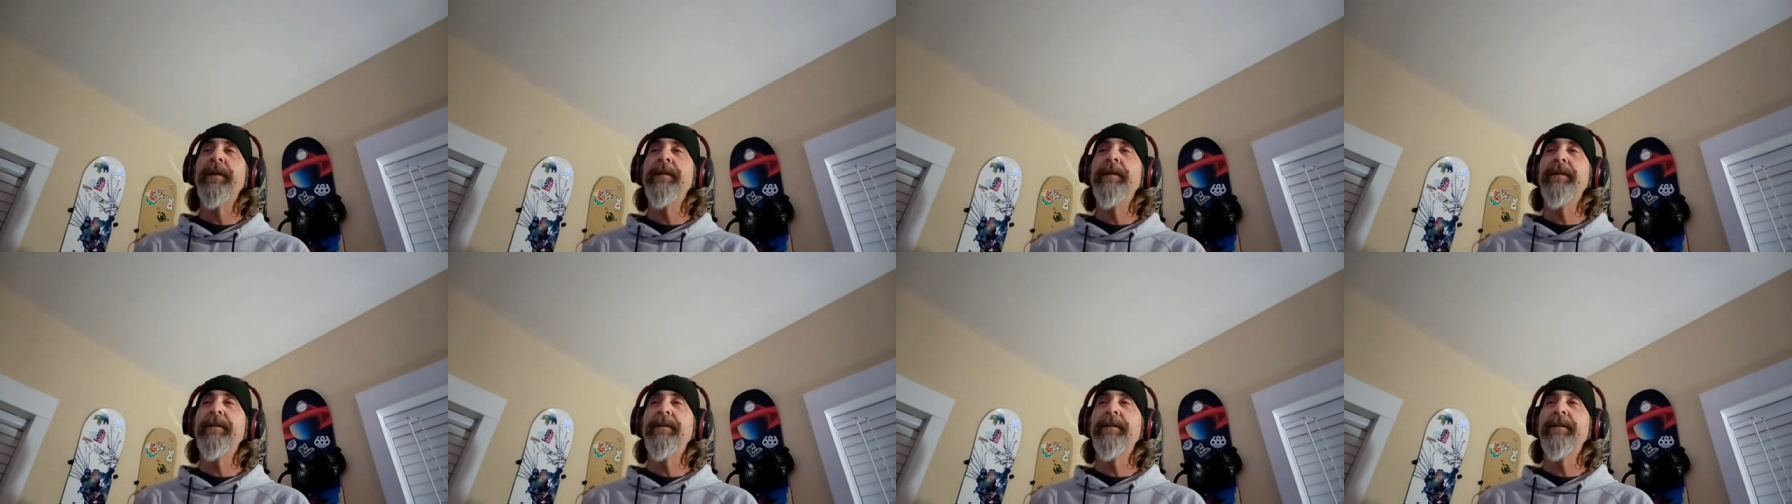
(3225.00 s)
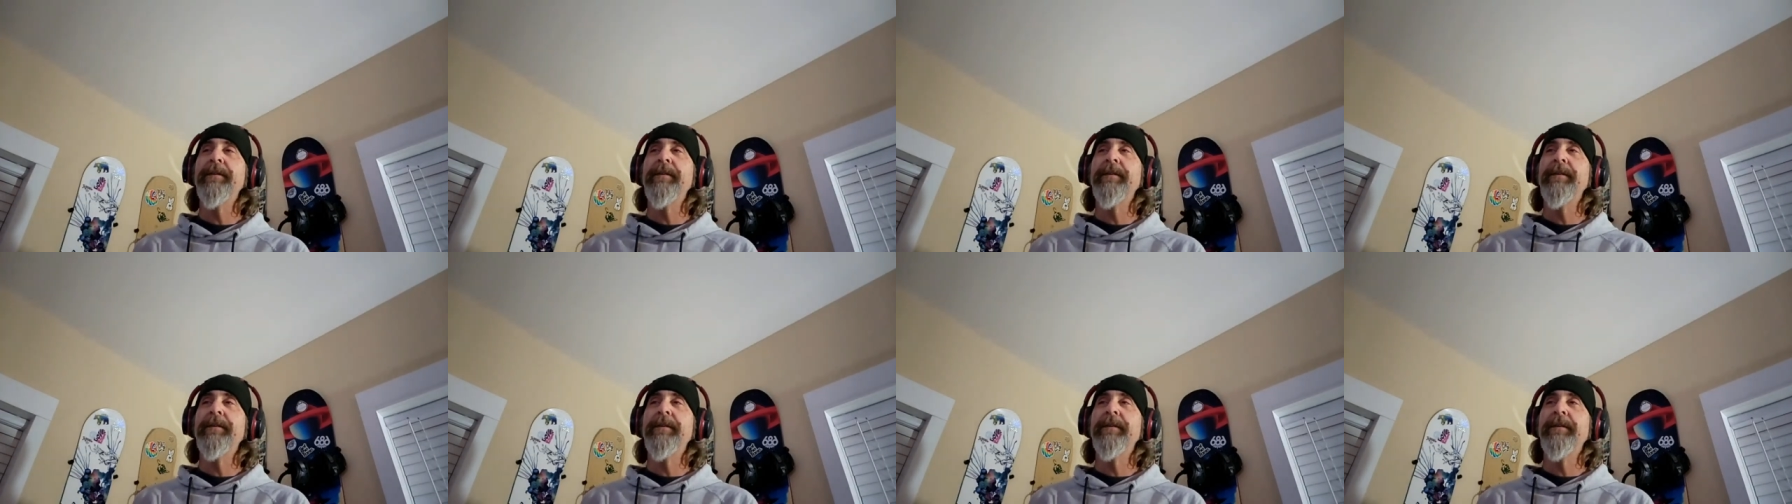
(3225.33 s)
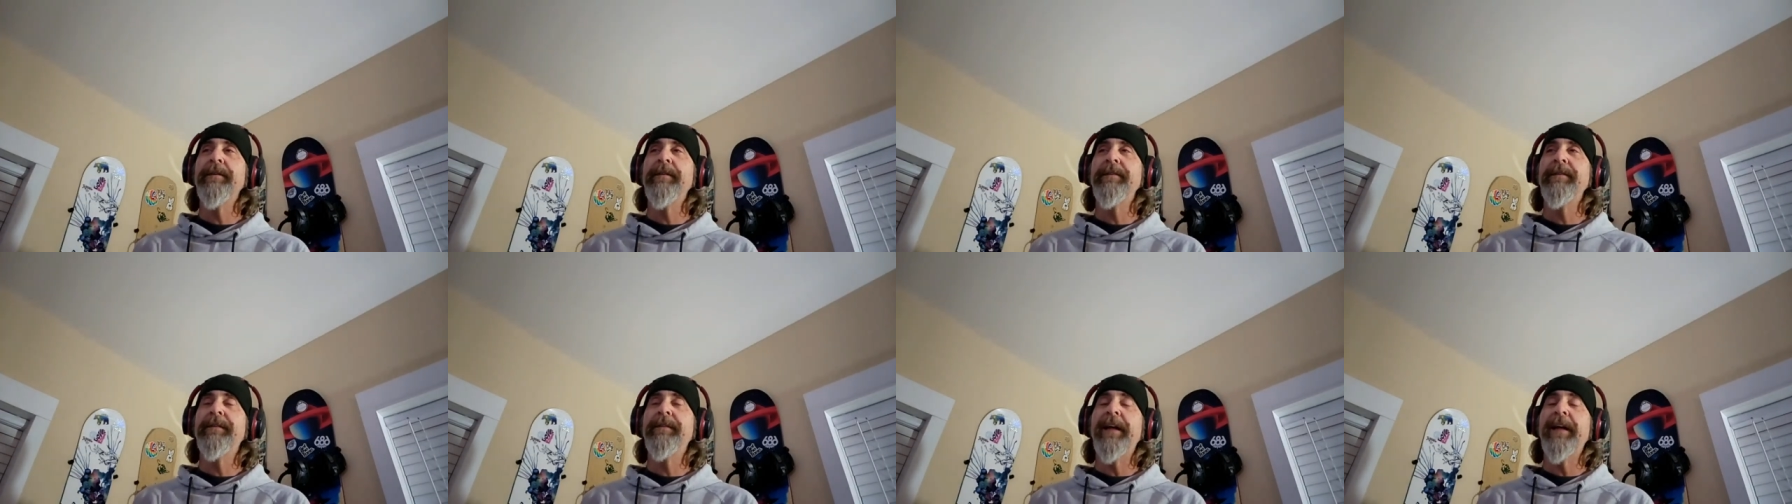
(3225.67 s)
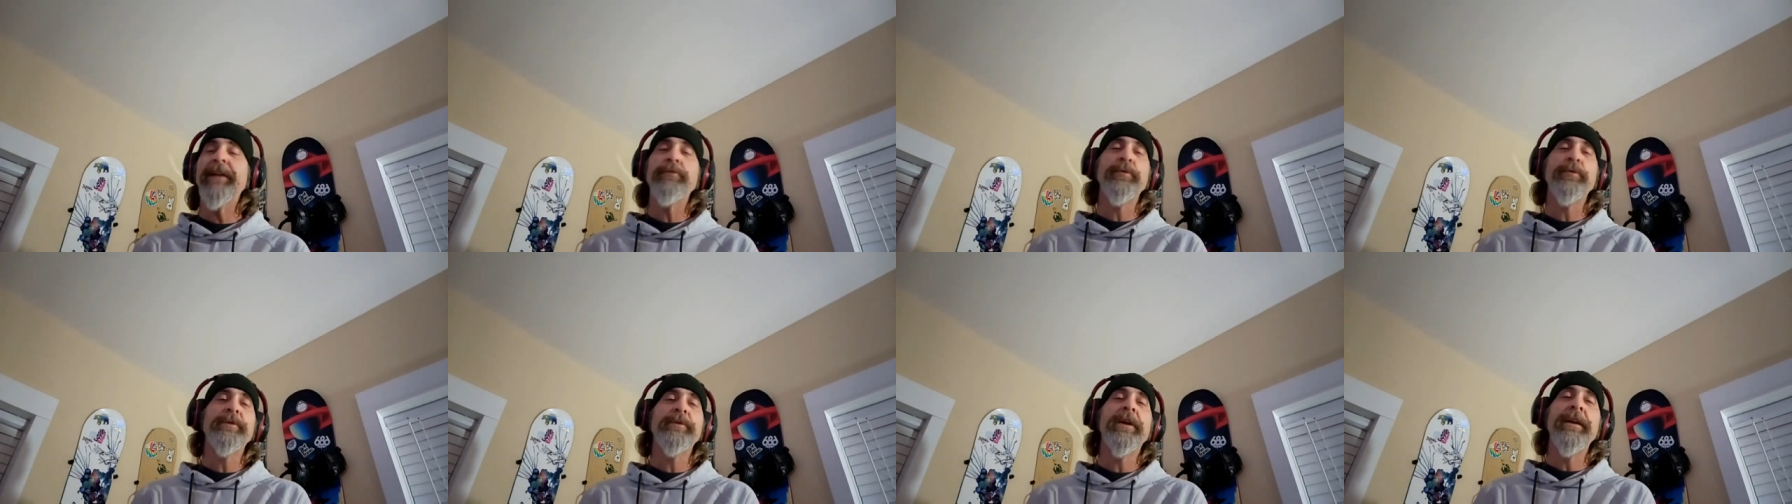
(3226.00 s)
that
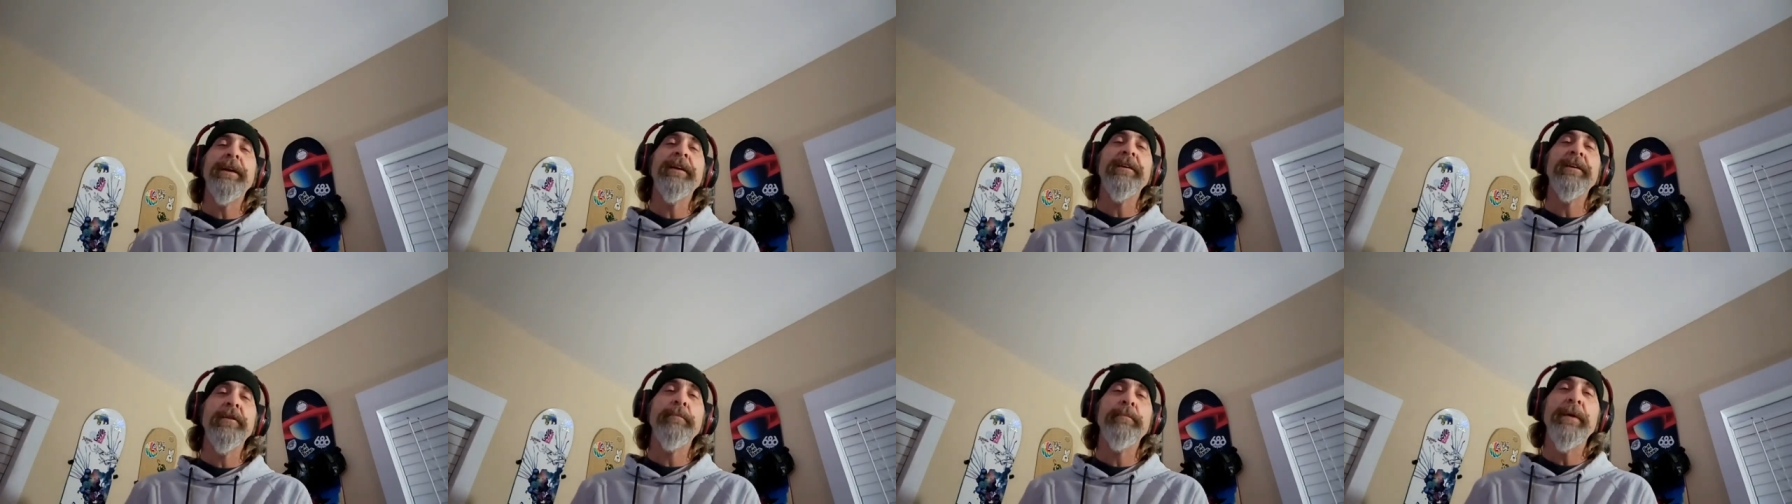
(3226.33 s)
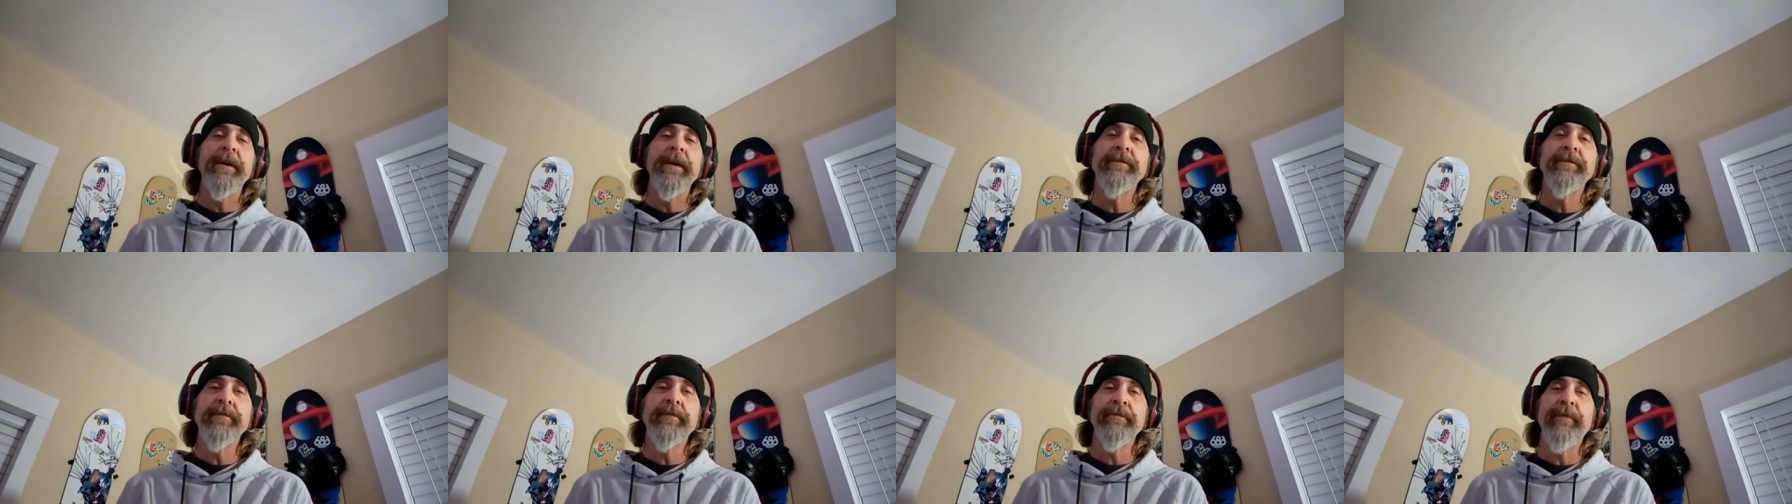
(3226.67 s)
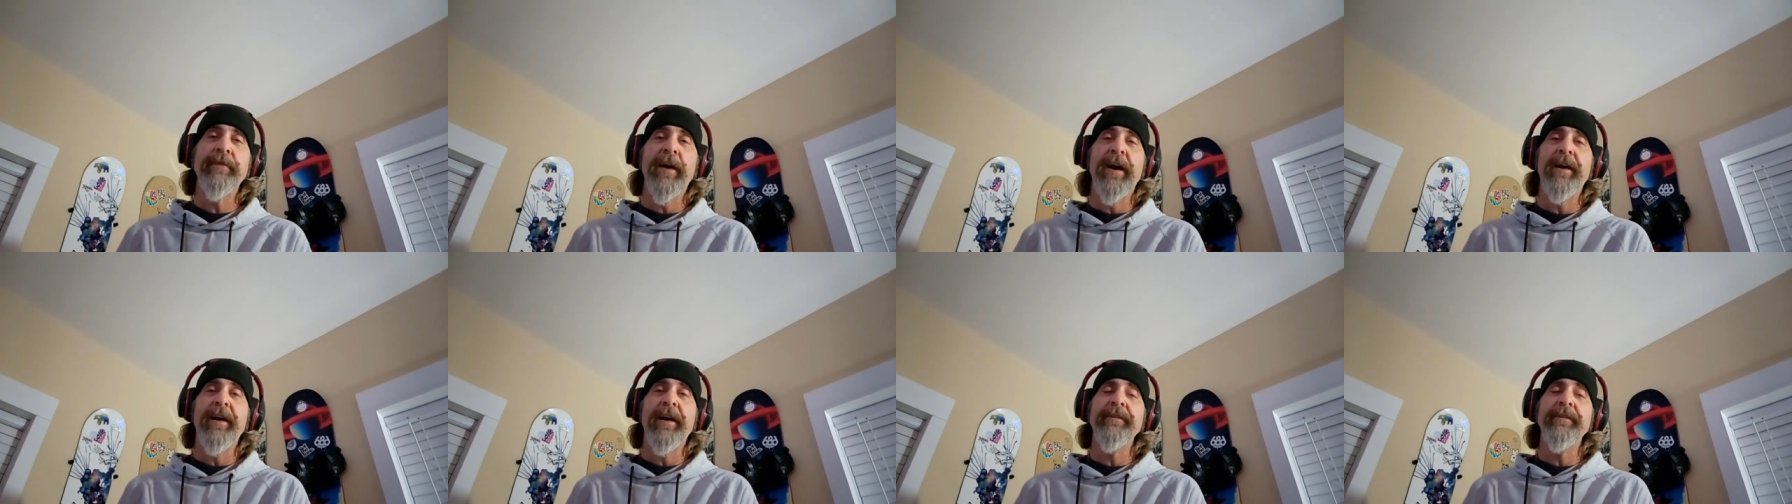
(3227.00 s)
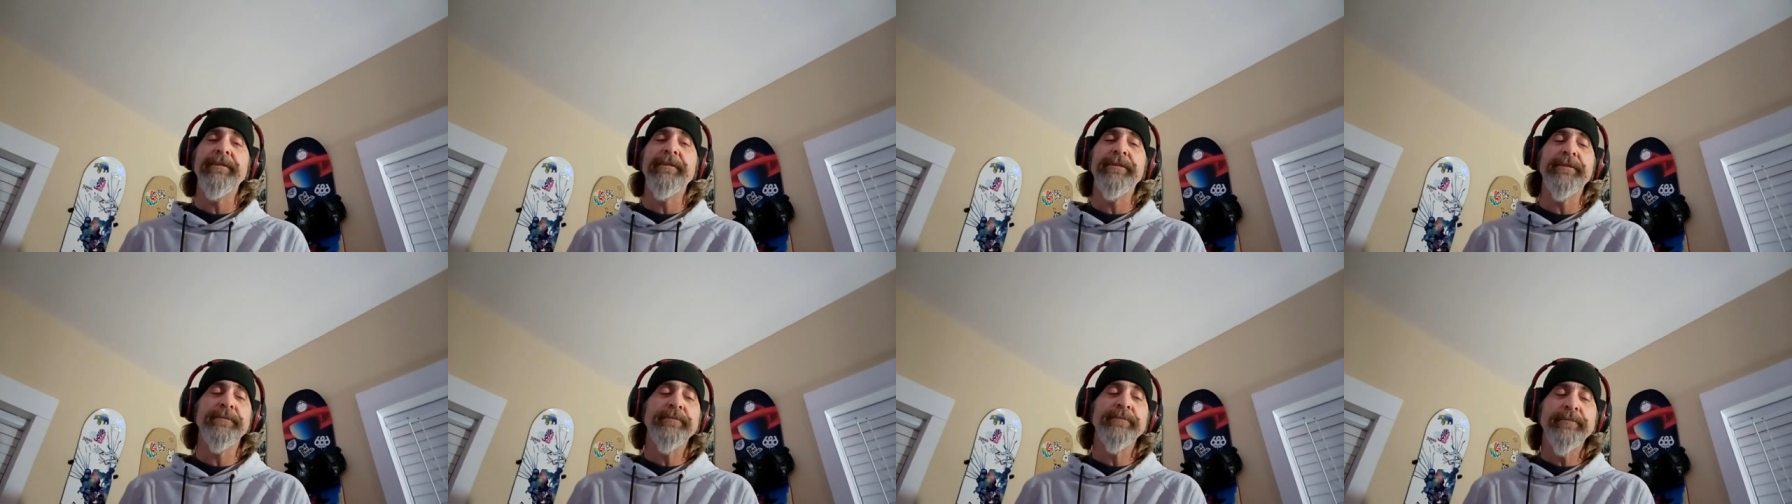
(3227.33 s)
that's what they needed to be to survive.